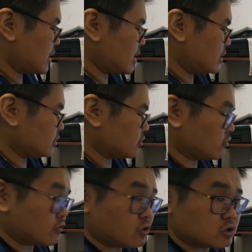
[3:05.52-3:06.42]
and
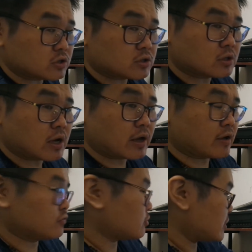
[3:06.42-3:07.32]
of course I
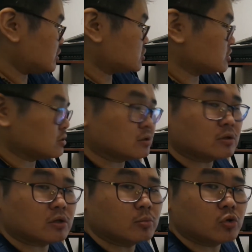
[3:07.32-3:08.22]
have to mention
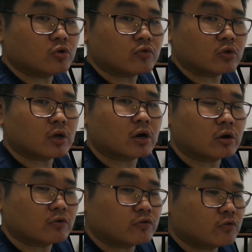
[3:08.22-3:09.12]
the beautiful
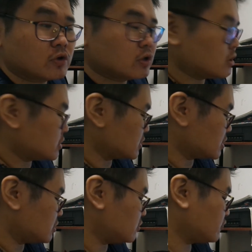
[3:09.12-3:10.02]
curve. The
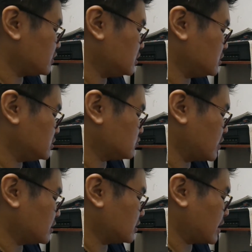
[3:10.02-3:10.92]
curve is
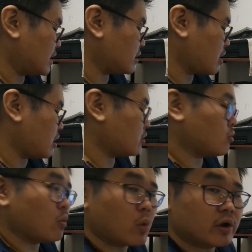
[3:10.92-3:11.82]
rated at
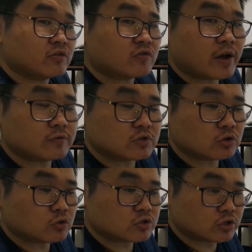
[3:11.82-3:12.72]

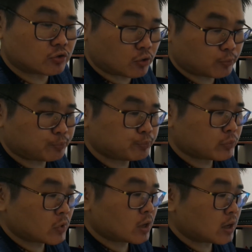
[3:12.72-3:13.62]
R1500.
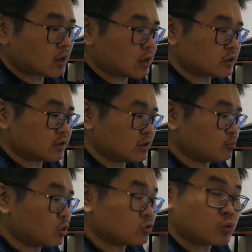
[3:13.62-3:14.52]
The
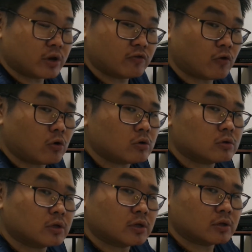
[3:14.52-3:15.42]
Bolt 24,
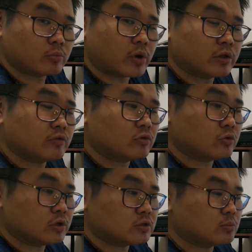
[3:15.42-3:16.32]
the little brother to
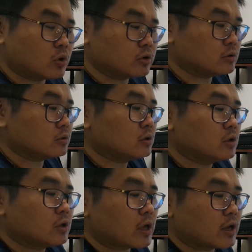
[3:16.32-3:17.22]
this model,
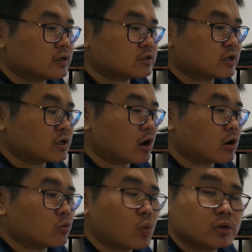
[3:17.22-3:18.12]
has an
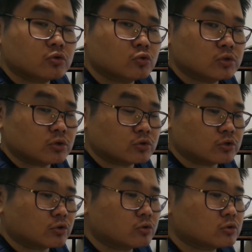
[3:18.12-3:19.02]

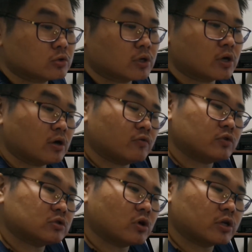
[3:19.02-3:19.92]
R1200, so the curve
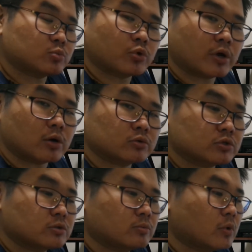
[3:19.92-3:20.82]
is not as
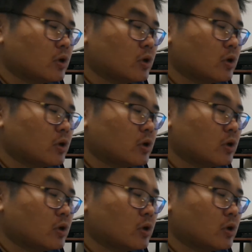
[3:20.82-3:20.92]
pronounced.